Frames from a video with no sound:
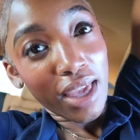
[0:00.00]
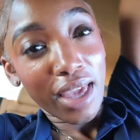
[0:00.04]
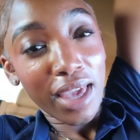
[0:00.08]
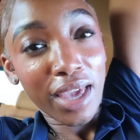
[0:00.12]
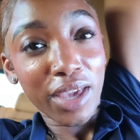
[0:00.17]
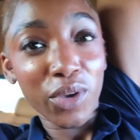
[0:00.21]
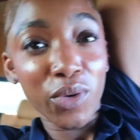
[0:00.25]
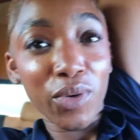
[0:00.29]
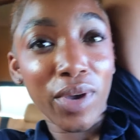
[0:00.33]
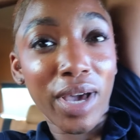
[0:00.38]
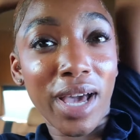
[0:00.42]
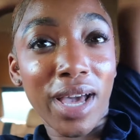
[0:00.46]

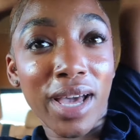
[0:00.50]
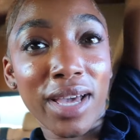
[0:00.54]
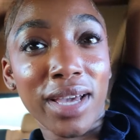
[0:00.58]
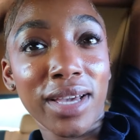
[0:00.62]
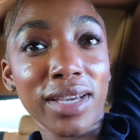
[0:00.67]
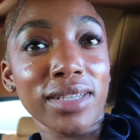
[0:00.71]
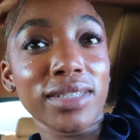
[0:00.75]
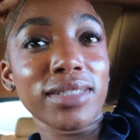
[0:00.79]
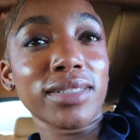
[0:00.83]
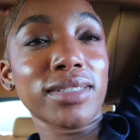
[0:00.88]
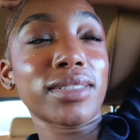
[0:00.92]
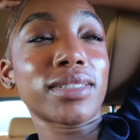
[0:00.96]
Hey you
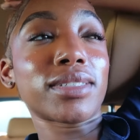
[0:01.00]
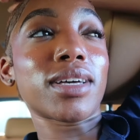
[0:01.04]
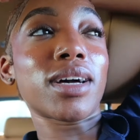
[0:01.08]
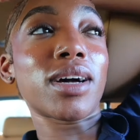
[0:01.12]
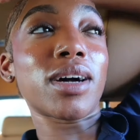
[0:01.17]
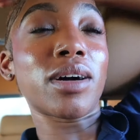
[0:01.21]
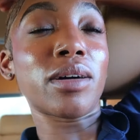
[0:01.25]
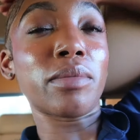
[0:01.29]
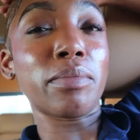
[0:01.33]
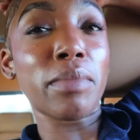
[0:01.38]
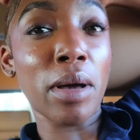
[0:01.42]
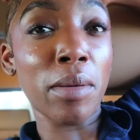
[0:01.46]
guys,
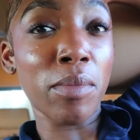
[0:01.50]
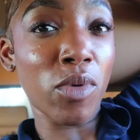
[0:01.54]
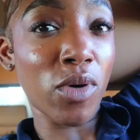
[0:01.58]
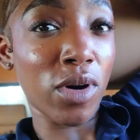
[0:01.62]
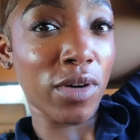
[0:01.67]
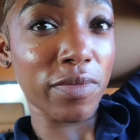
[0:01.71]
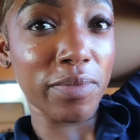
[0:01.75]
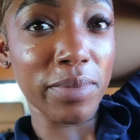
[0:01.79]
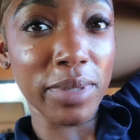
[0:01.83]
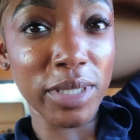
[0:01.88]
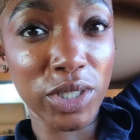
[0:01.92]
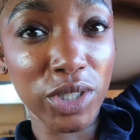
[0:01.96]
I'm
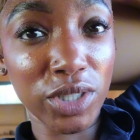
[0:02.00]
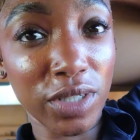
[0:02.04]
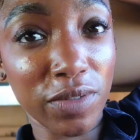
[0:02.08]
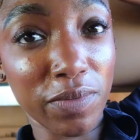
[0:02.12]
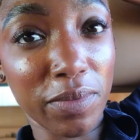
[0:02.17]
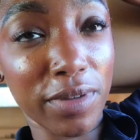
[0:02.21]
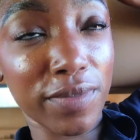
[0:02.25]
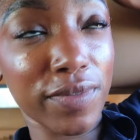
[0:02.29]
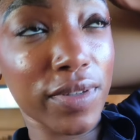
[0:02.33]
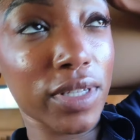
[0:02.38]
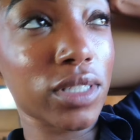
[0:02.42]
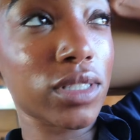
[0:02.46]
off my
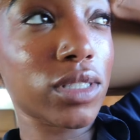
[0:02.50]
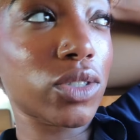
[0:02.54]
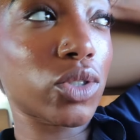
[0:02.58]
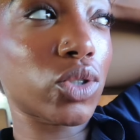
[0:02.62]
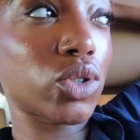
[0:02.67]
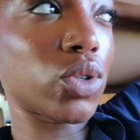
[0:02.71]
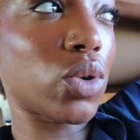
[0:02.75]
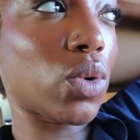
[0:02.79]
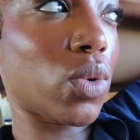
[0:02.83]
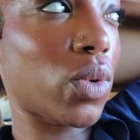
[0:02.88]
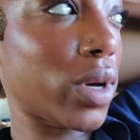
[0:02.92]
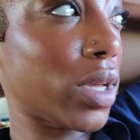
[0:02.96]
shift. My face
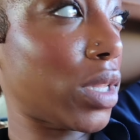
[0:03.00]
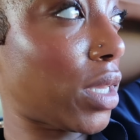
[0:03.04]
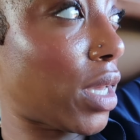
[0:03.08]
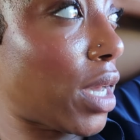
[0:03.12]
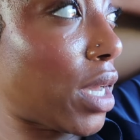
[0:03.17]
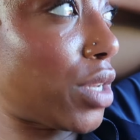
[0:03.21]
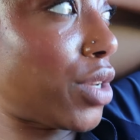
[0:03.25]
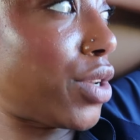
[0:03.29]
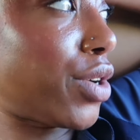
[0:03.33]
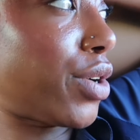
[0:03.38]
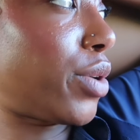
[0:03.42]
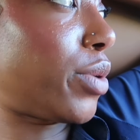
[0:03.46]
looks so oily,
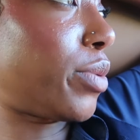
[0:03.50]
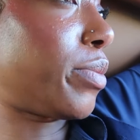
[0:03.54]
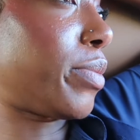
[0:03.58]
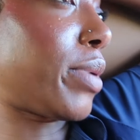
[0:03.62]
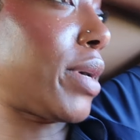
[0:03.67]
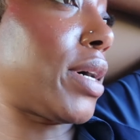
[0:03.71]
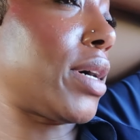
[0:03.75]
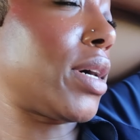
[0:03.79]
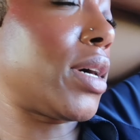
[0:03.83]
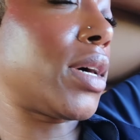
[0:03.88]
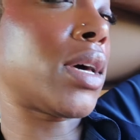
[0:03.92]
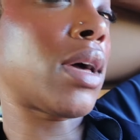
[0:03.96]
I know,
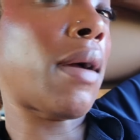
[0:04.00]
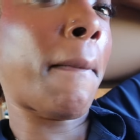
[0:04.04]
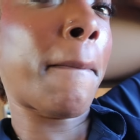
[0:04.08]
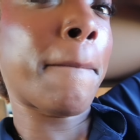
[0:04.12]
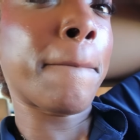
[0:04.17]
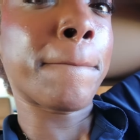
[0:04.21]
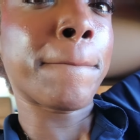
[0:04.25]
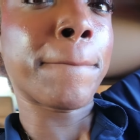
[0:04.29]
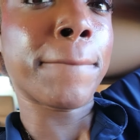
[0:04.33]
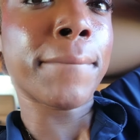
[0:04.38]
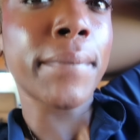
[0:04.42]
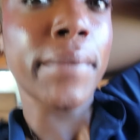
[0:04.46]
but
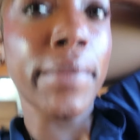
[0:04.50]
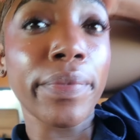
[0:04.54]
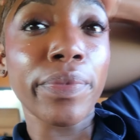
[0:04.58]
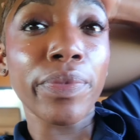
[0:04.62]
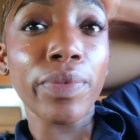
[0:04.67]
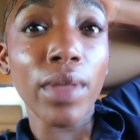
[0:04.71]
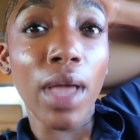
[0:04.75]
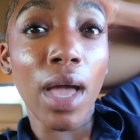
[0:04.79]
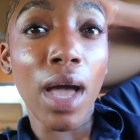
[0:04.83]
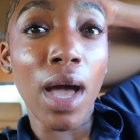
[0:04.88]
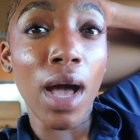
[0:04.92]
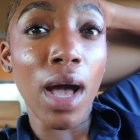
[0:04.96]

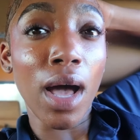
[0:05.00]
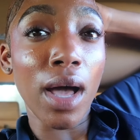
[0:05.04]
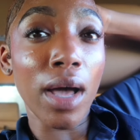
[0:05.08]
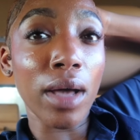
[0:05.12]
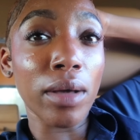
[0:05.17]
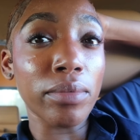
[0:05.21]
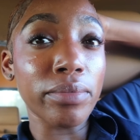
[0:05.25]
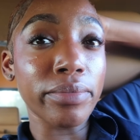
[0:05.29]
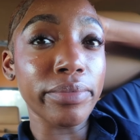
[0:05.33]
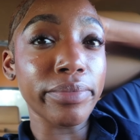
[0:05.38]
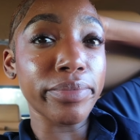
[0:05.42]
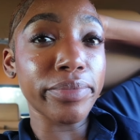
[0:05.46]

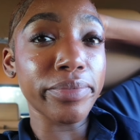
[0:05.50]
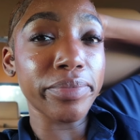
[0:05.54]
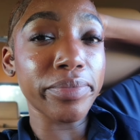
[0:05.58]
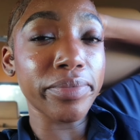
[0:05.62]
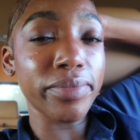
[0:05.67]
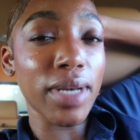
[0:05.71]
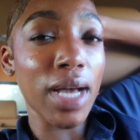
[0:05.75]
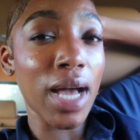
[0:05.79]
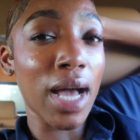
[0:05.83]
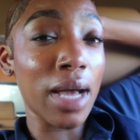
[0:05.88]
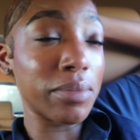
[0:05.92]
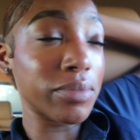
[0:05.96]

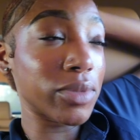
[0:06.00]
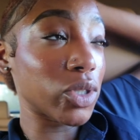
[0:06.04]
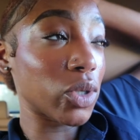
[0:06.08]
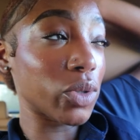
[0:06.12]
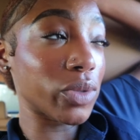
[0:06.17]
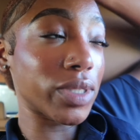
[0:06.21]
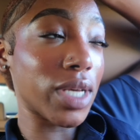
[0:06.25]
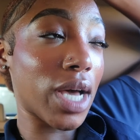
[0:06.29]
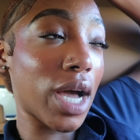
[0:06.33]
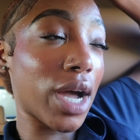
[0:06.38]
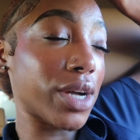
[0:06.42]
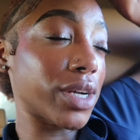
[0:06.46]
I'm
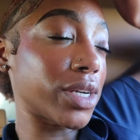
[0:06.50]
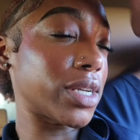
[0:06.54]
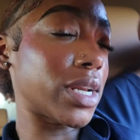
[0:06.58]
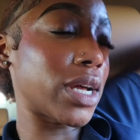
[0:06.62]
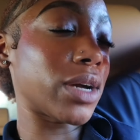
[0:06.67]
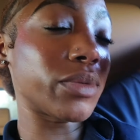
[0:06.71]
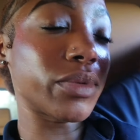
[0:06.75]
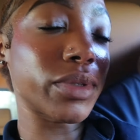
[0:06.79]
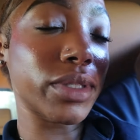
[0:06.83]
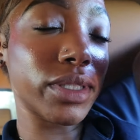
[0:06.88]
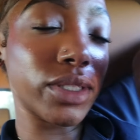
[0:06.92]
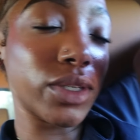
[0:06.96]
so tired.
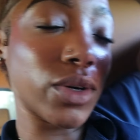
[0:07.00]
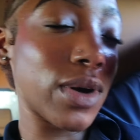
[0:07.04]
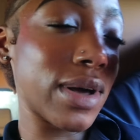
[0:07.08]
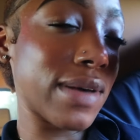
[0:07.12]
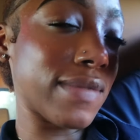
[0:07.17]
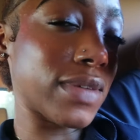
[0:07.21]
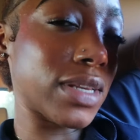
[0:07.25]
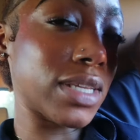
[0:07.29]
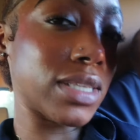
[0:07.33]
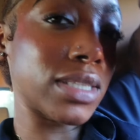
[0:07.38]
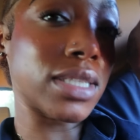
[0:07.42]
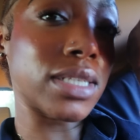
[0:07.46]
I really don't
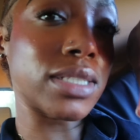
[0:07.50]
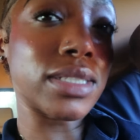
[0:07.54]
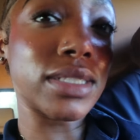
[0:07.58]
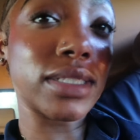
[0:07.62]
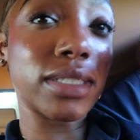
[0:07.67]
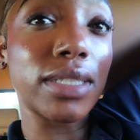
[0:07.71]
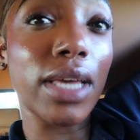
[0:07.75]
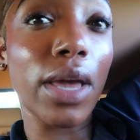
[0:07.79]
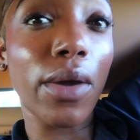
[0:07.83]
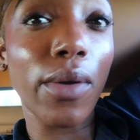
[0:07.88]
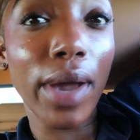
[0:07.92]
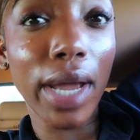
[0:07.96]
have anything
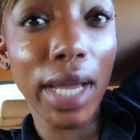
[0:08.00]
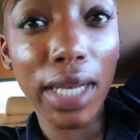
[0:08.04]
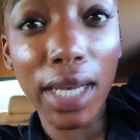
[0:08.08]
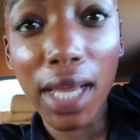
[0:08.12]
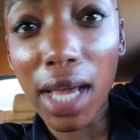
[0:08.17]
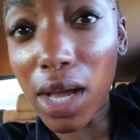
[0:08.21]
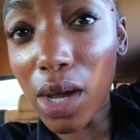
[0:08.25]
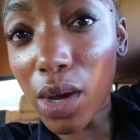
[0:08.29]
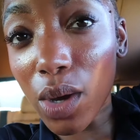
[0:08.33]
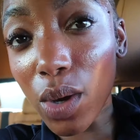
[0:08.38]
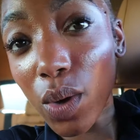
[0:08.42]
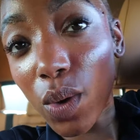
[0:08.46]
to say right
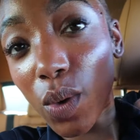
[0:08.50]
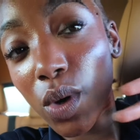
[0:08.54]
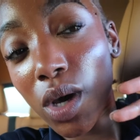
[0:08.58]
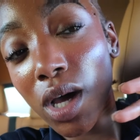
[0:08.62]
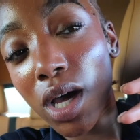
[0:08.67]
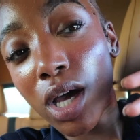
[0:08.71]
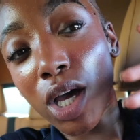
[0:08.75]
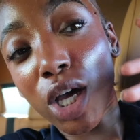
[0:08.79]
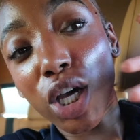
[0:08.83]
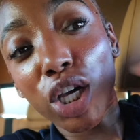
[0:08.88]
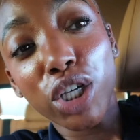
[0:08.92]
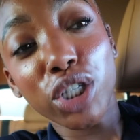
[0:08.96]
now.
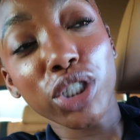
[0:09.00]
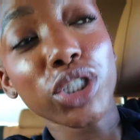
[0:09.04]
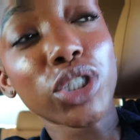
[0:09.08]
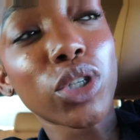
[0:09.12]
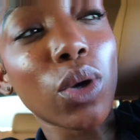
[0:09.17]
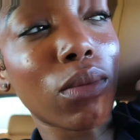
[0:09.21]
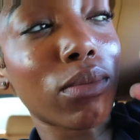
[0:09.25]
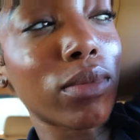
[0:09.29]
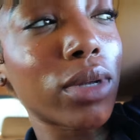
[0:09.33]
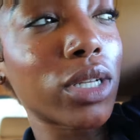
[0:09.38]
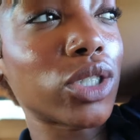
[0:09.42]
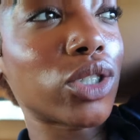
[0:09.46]

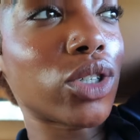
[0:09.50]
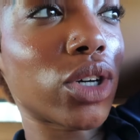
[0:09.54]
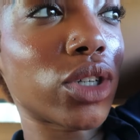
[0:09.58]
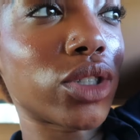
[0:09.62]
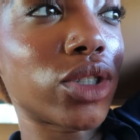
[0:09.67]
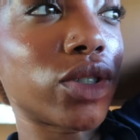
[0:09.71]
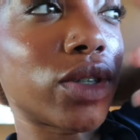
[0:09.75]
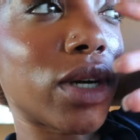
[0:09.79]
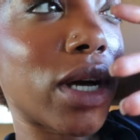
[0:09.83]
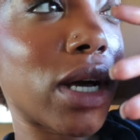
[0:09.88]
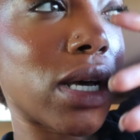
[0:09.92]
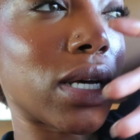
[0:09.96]
So I'm gonna talk
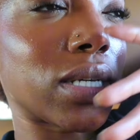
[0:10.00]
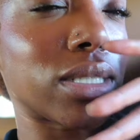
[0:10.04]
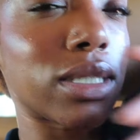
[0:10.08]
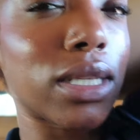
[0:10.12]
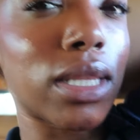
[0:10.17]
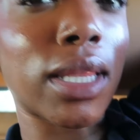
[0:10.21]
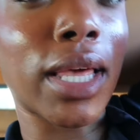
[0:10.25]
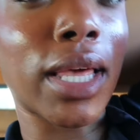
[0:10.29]
to you guys